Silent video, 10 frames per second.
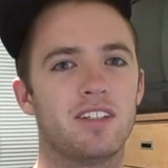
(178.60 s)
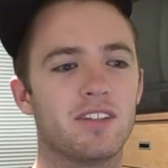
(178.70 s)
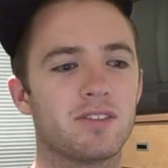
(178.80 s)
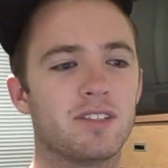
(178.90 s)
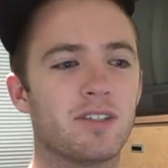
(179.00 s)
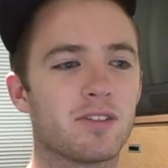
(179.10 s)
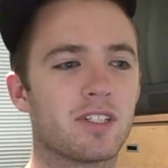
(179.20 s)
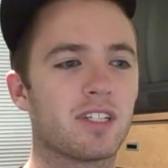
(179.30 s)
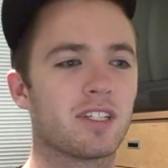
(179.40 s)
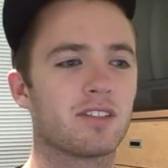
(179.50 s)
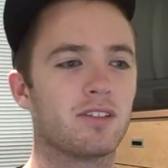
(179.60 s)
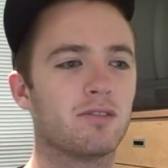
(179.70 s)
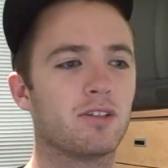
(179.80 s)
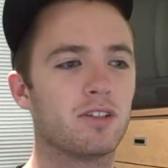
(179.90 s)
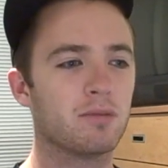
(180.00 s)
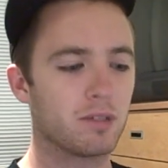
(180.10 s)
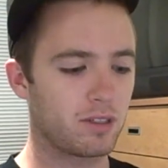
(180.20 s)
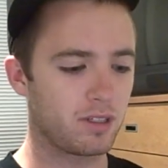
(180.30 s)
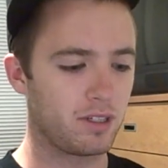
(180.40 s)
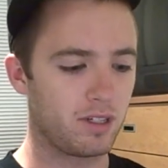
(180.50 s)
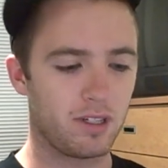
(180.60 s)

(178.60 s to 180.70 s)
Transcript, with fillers: there was no such thing as YouTube, or,